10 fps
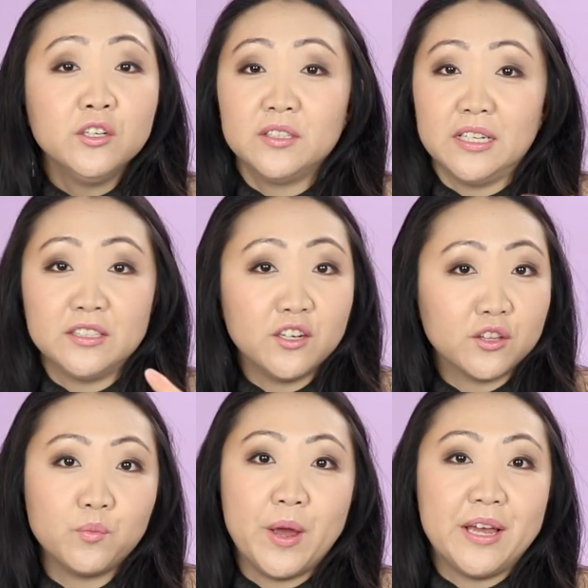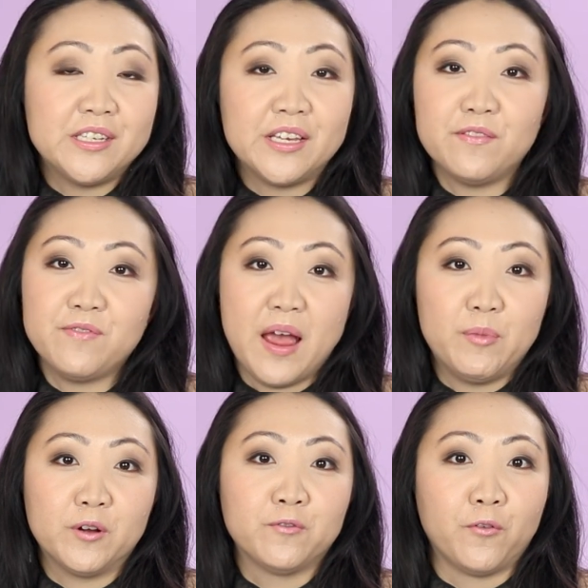So that's another way to get
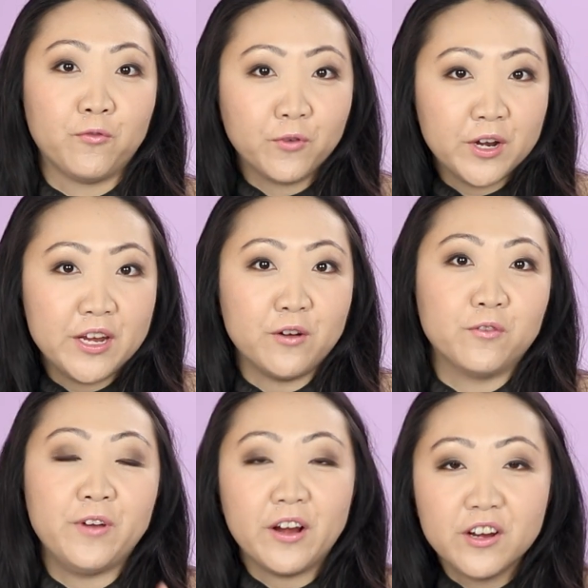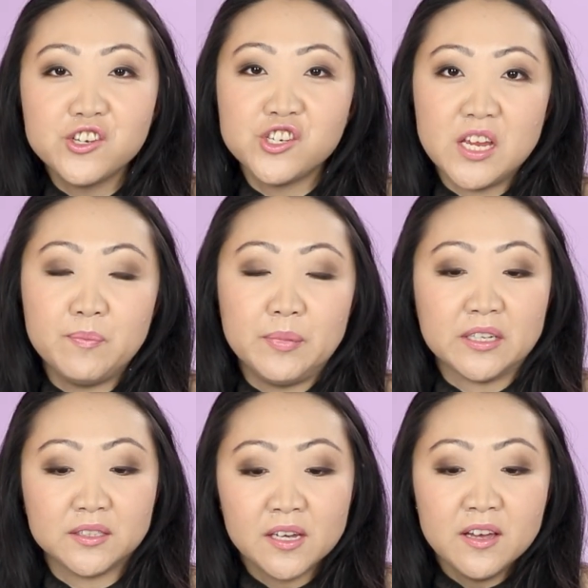fabric for free or very cheap
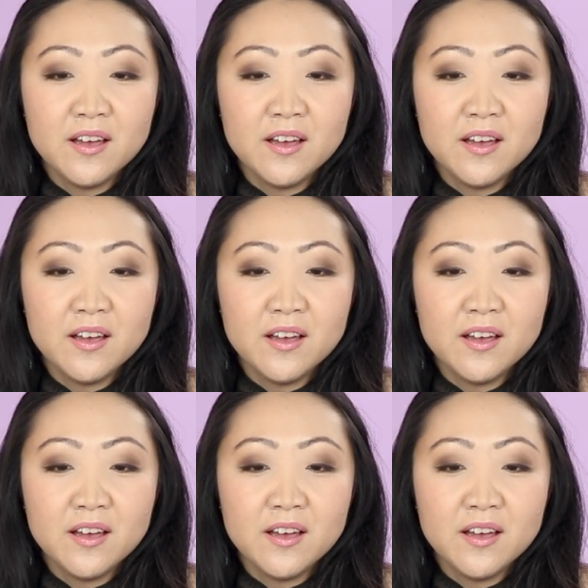because